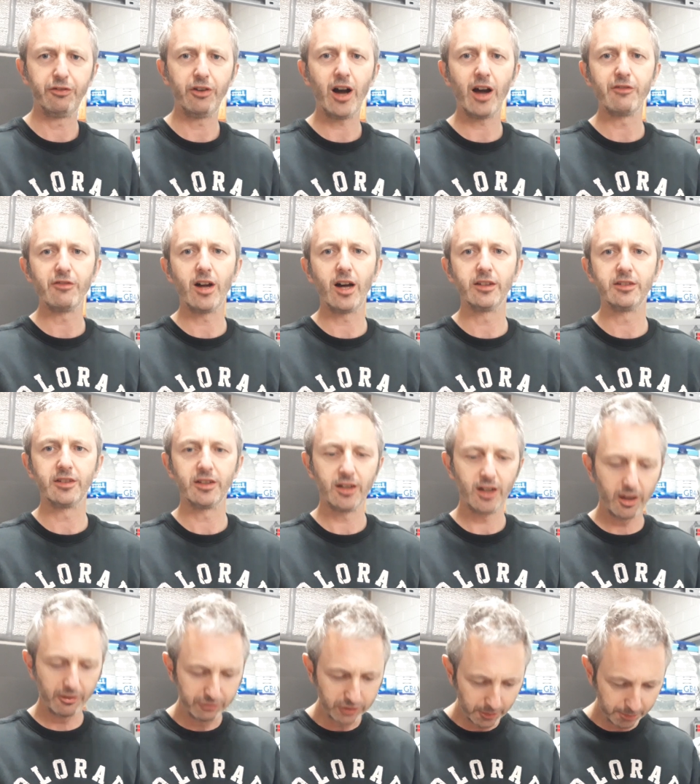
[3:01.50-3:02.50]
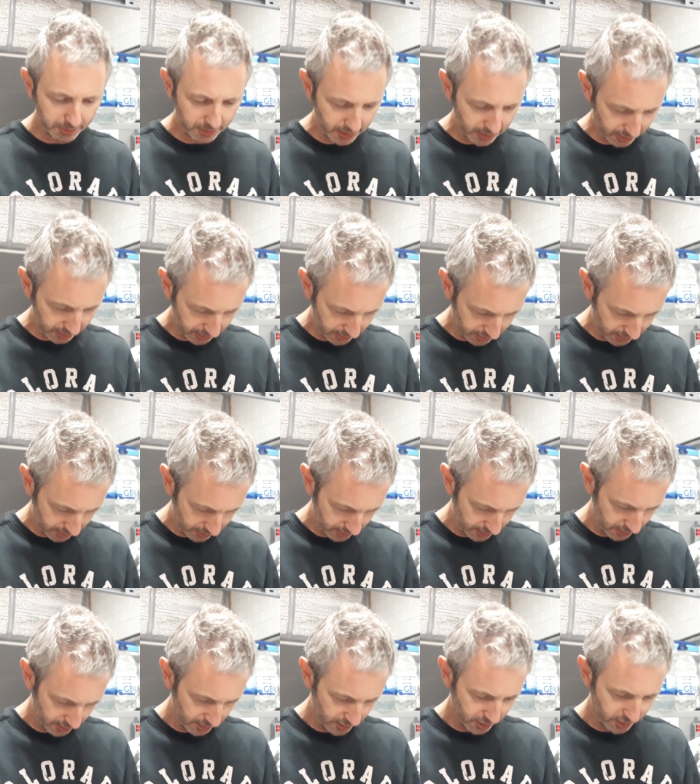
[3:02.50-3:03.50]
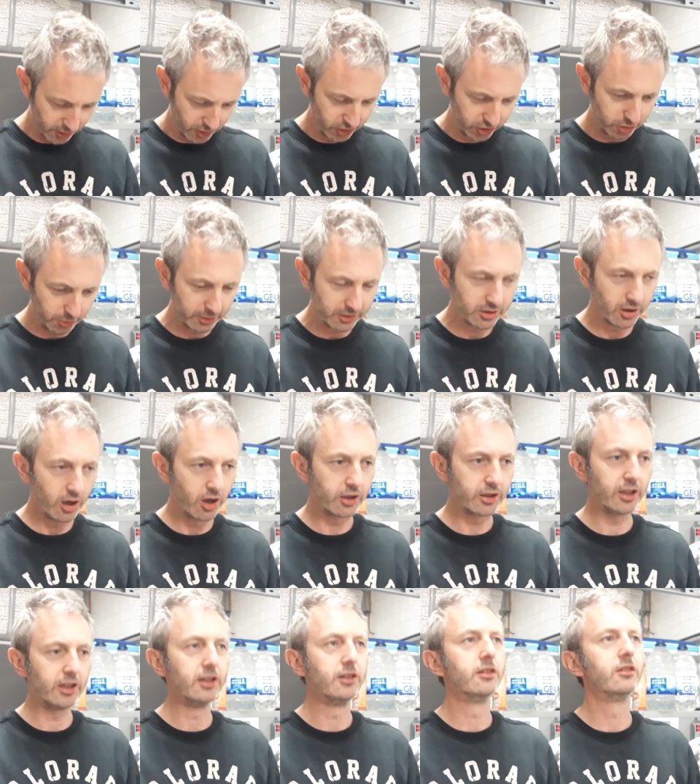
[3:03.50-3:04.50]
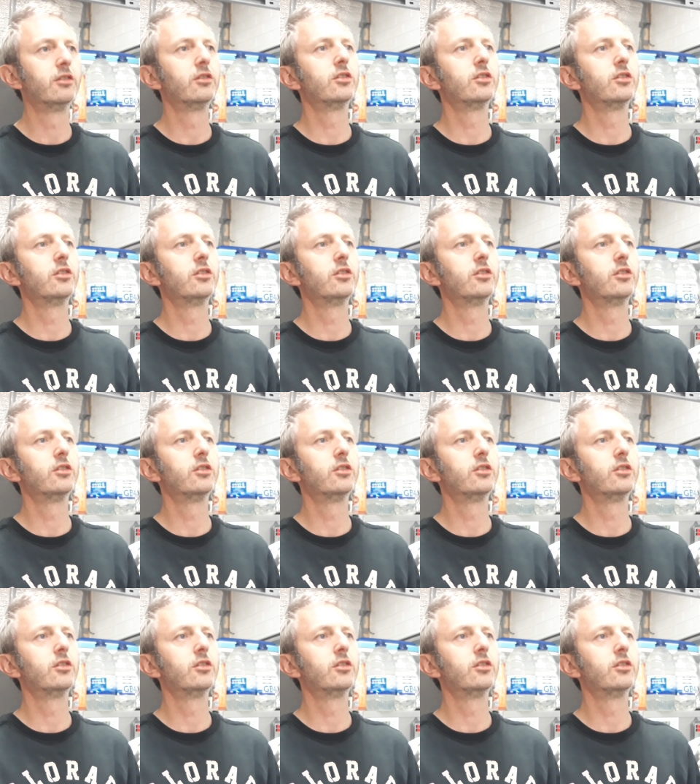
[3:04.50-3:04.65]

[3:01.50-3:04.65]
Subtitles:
$5.99, flipping it. So we're talking